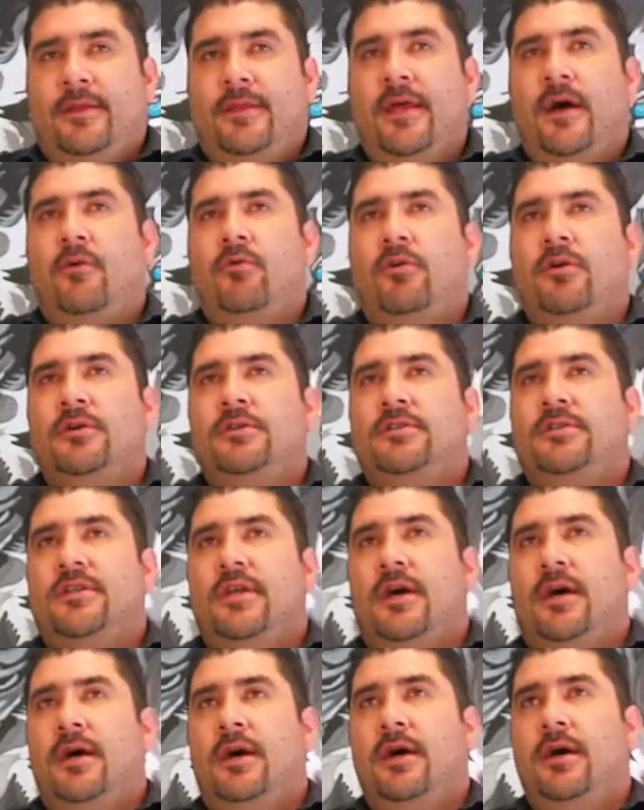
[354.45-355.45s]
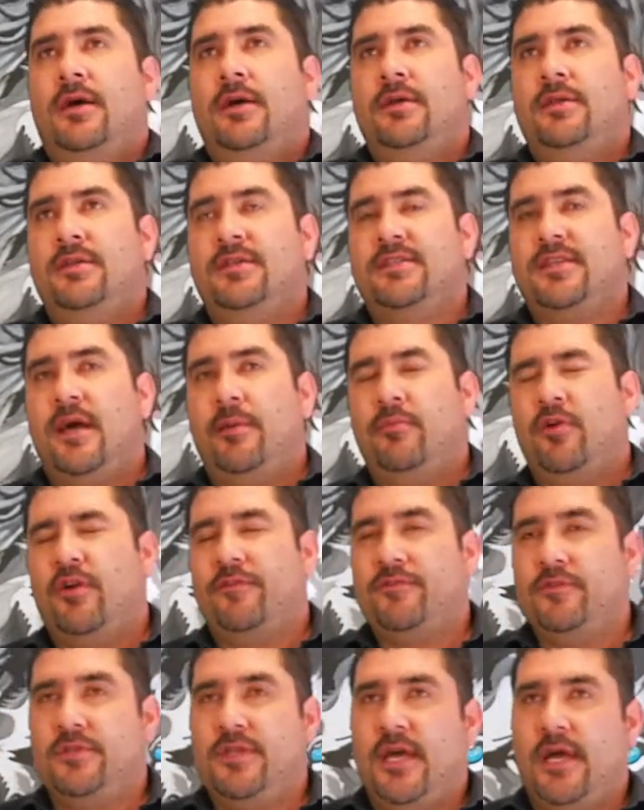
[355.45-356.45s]
That was the summer
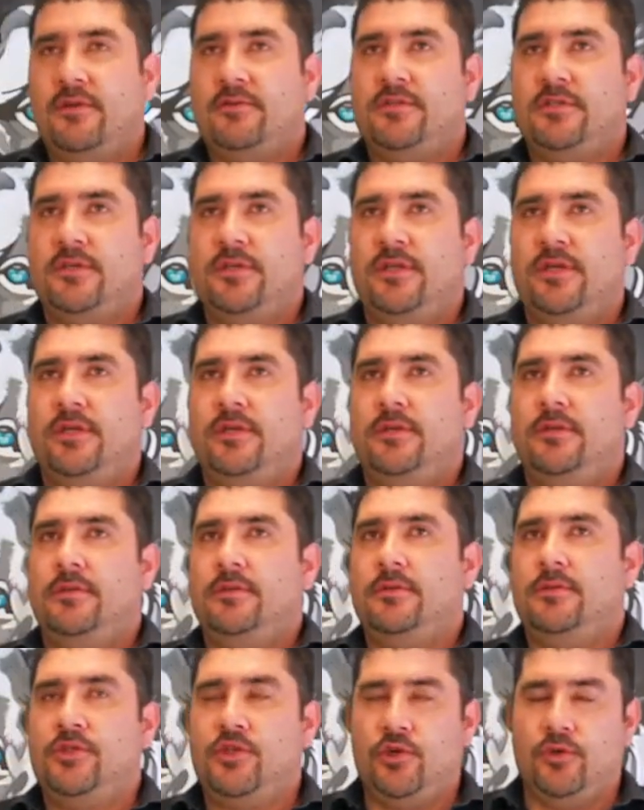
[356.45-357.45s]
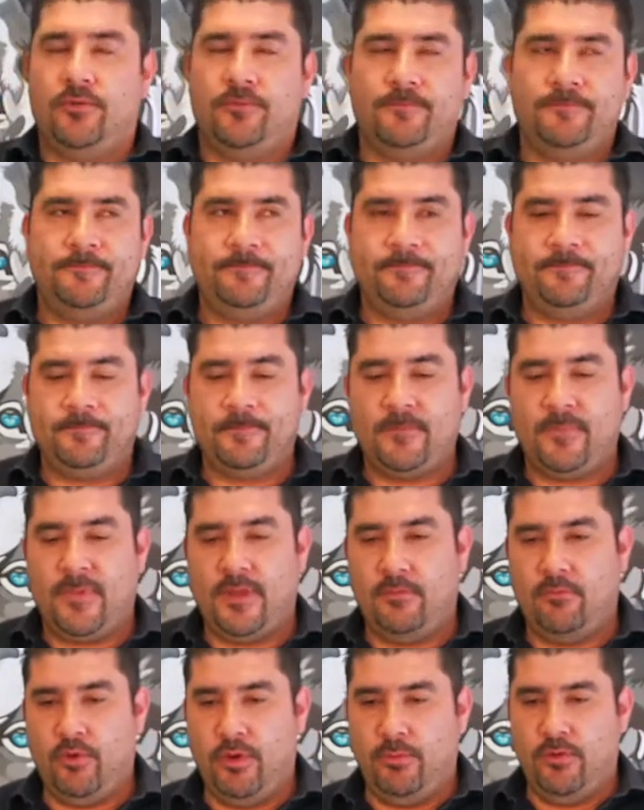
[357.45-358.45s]
of 2002.
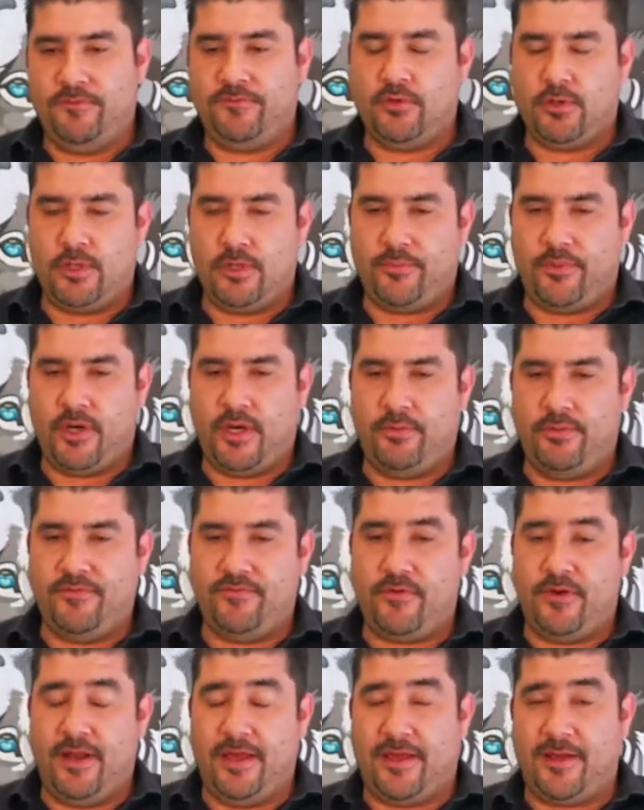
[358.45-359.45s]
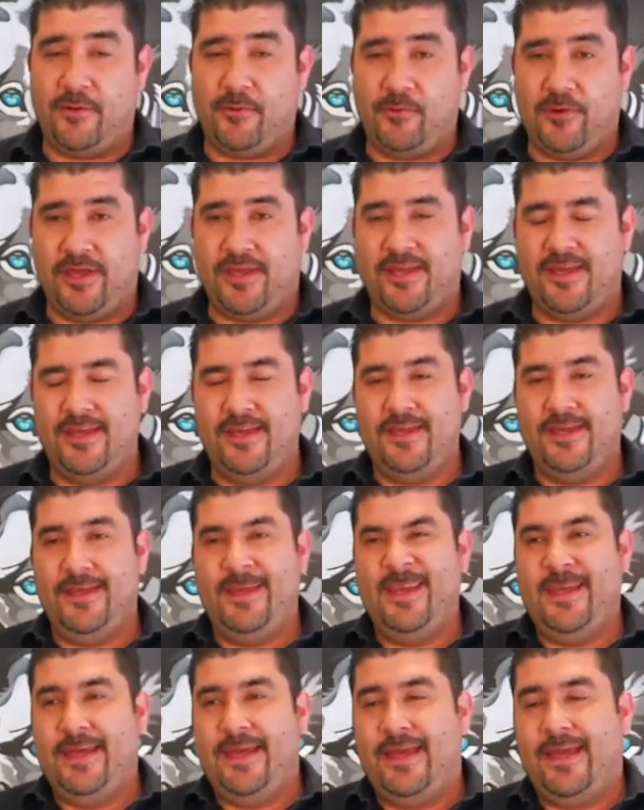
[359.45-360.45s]
We moved to an apartment for like a week.
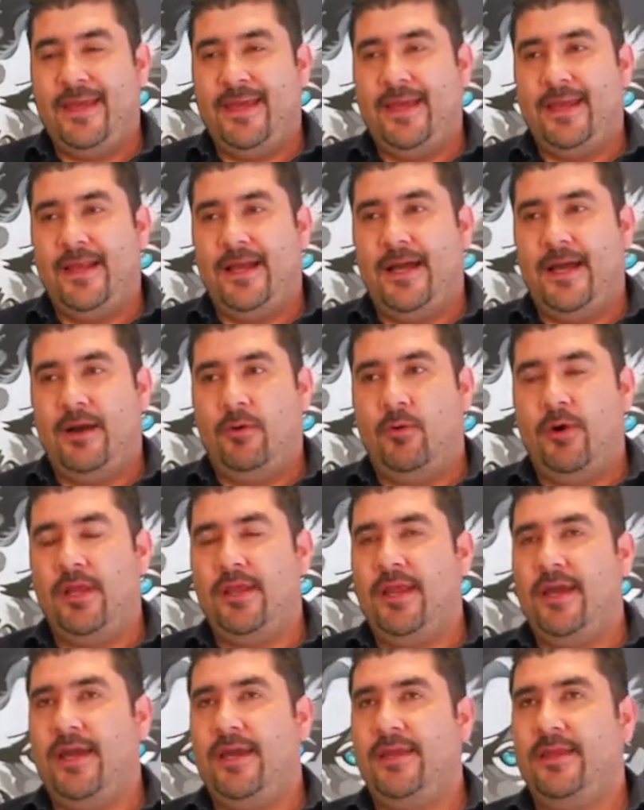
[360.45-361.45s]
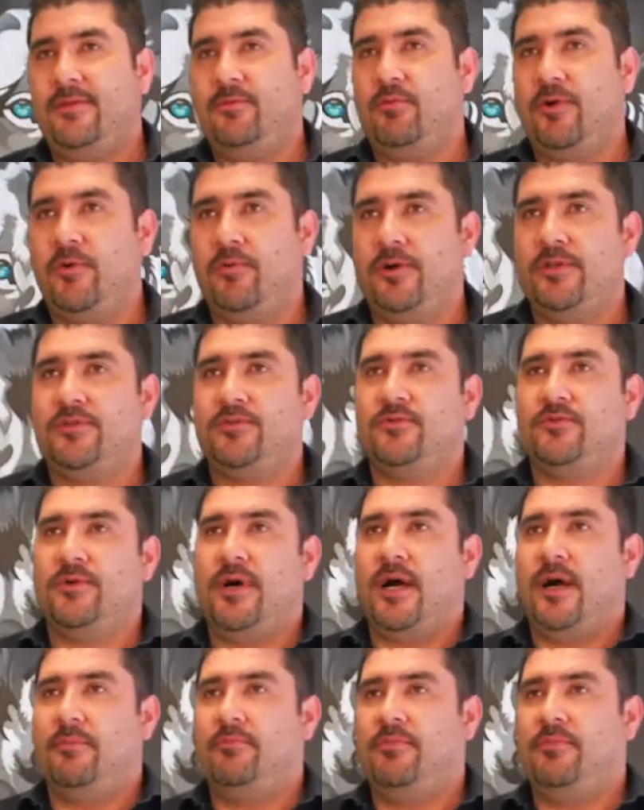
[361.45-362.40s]
And one night we went to